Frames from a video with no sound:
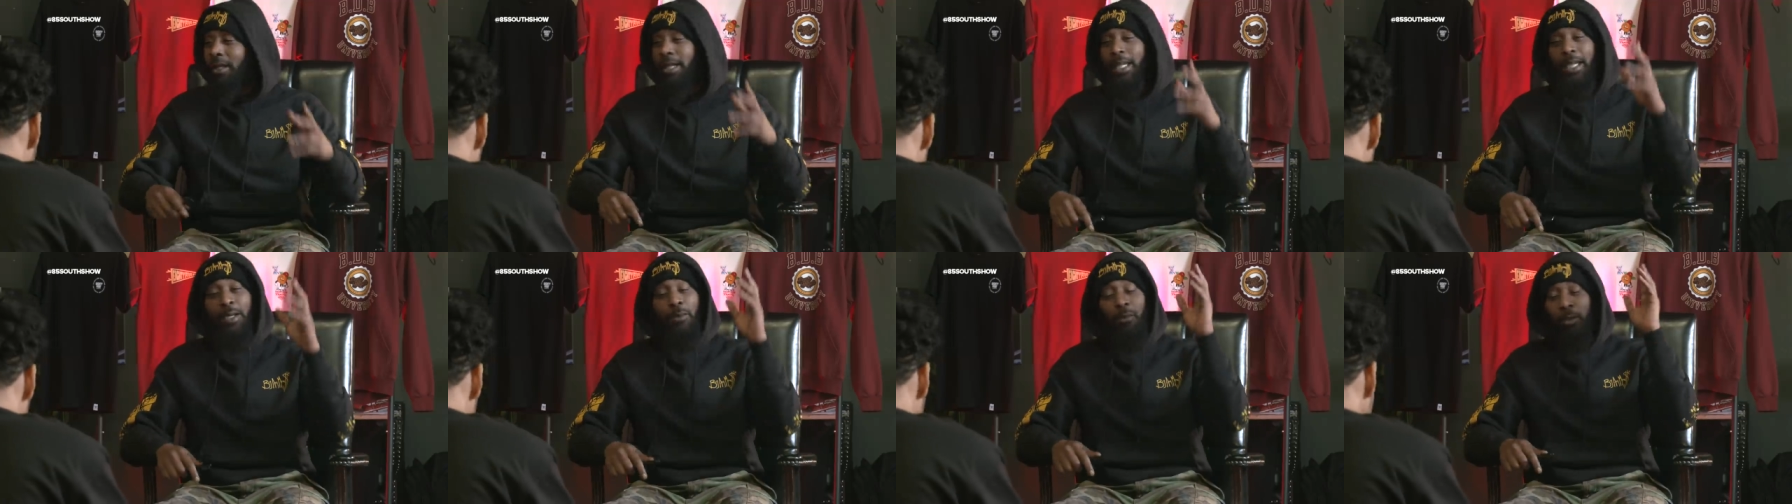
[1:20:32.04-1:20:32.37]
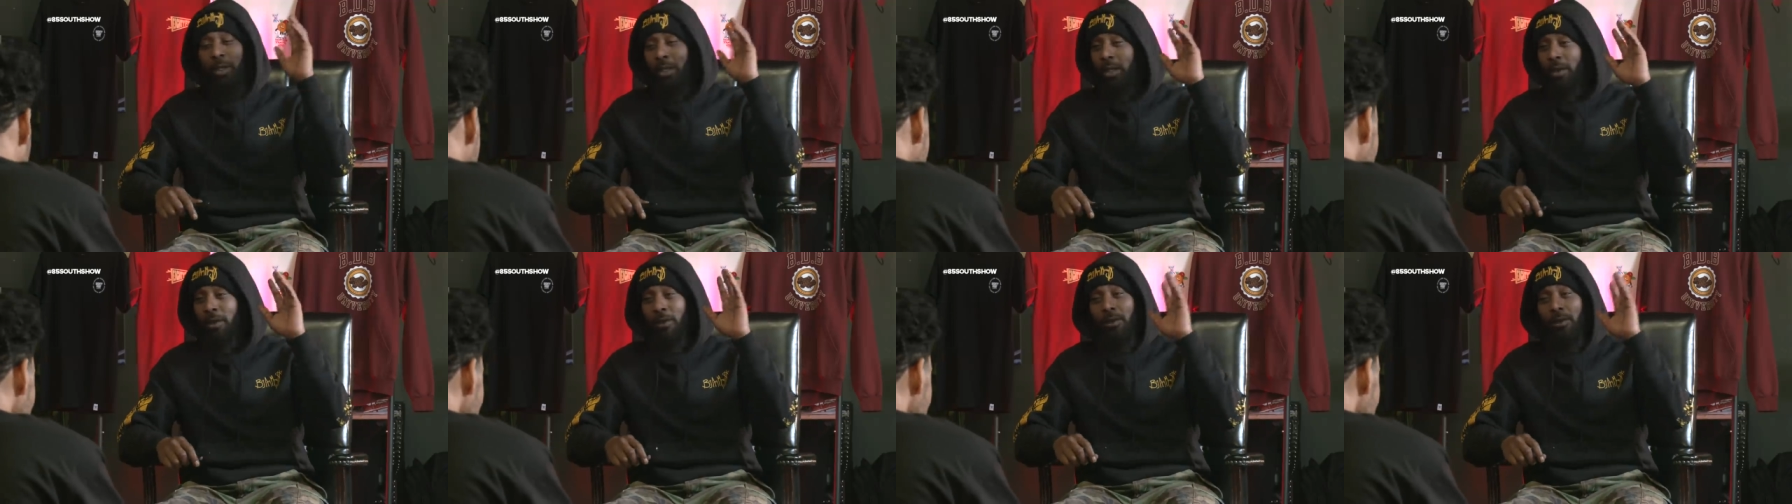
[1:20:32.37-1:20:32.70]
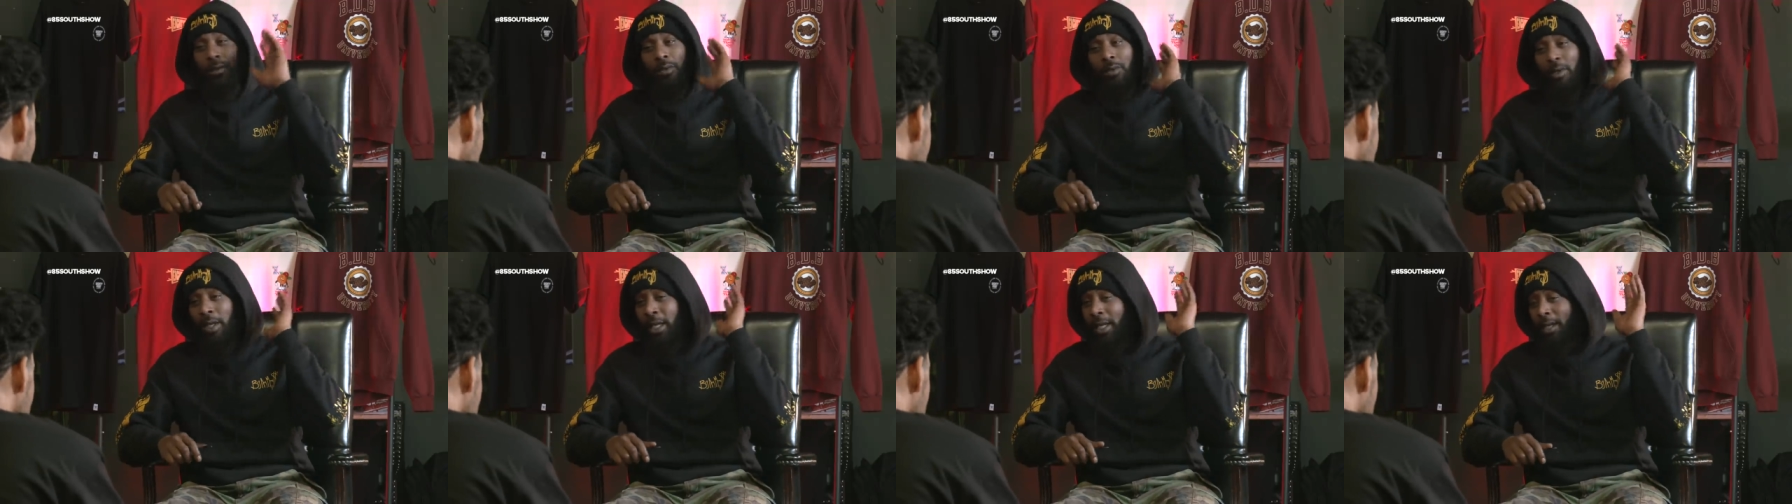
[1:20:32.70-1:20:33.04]
Like we
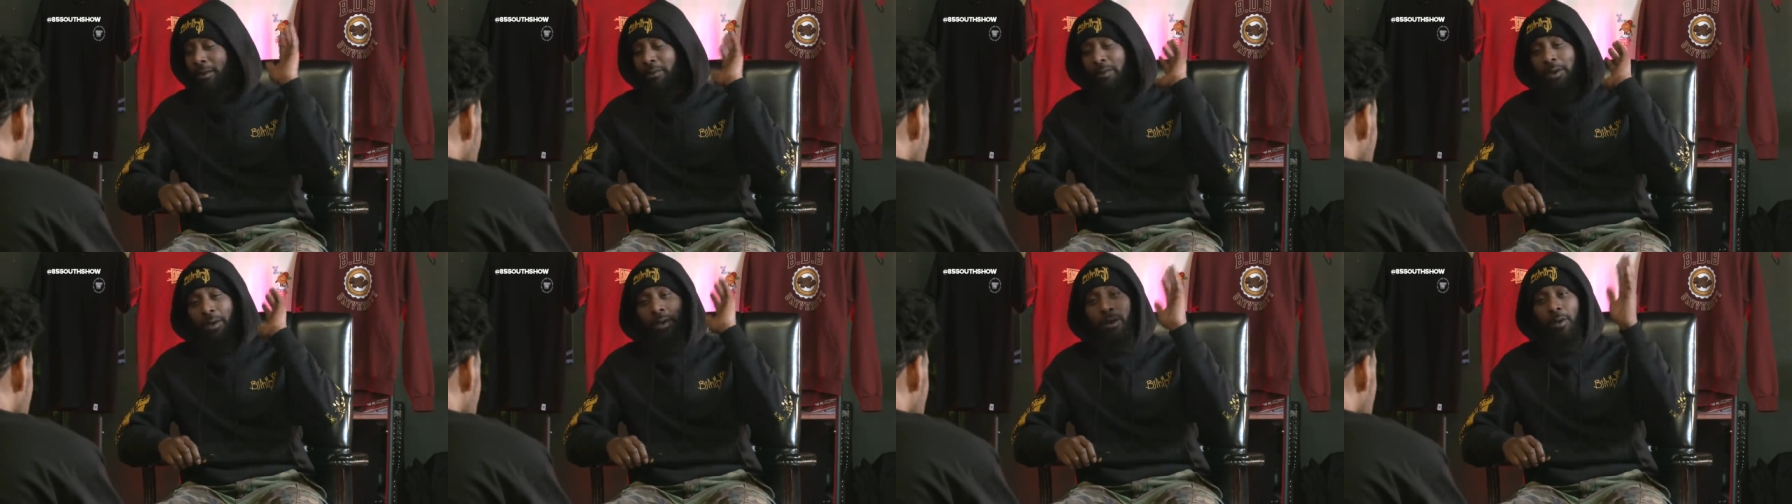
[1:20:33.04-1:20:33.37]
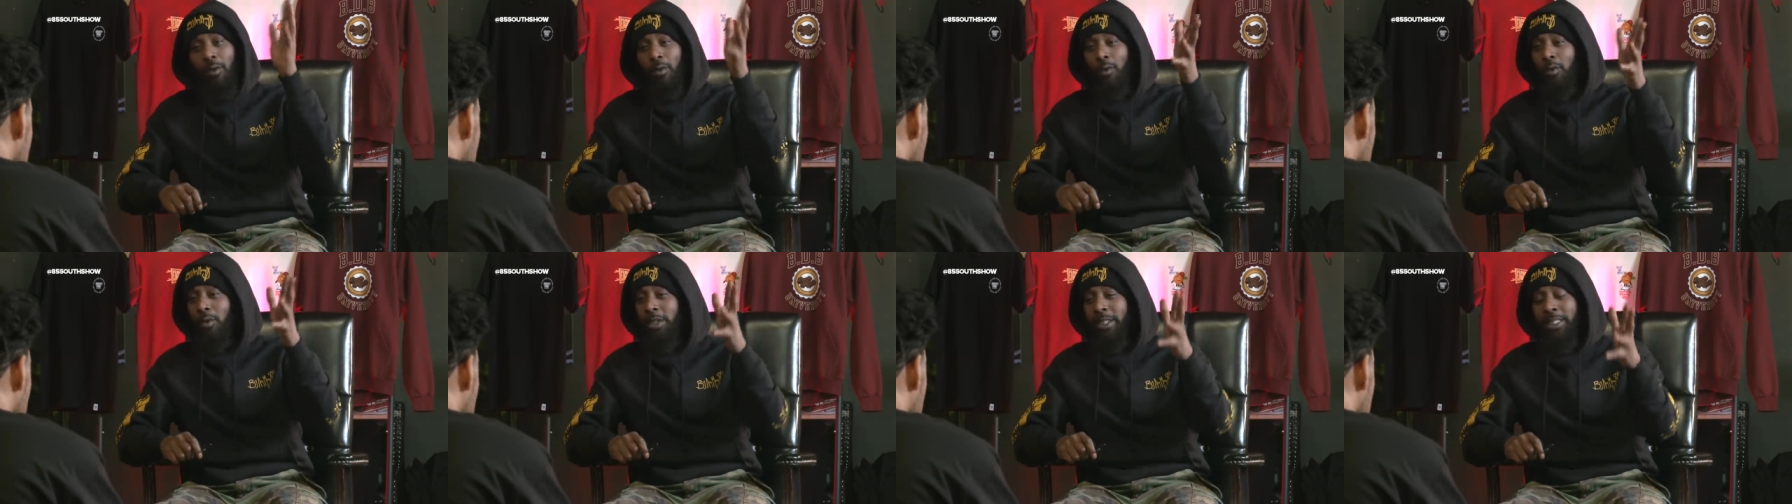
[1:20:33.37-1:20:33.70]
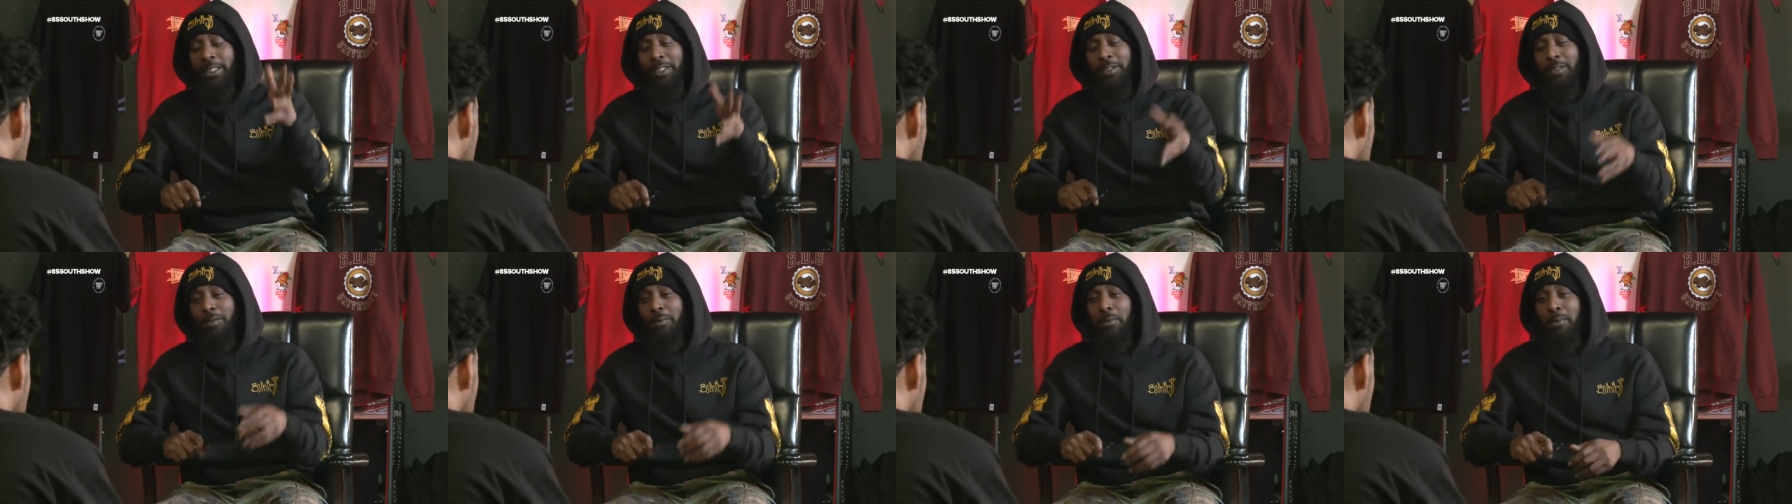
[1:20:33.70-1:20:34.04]
don't have a whole
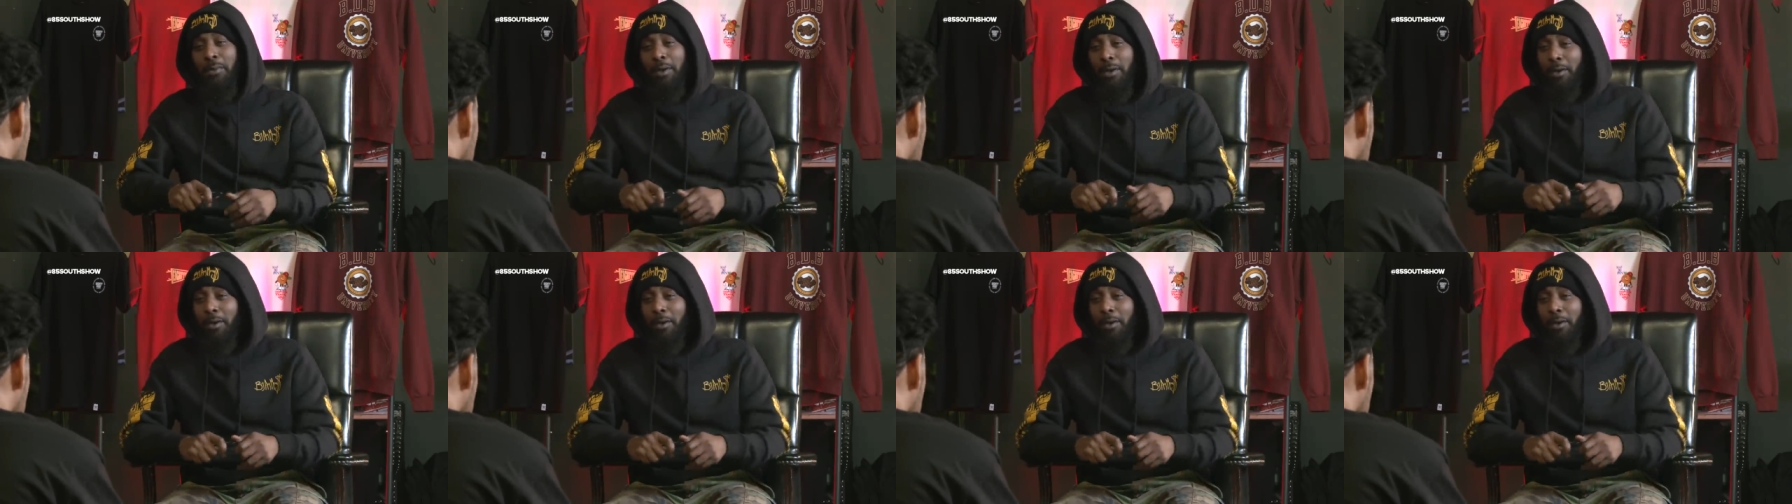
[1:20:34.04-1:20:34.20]
list of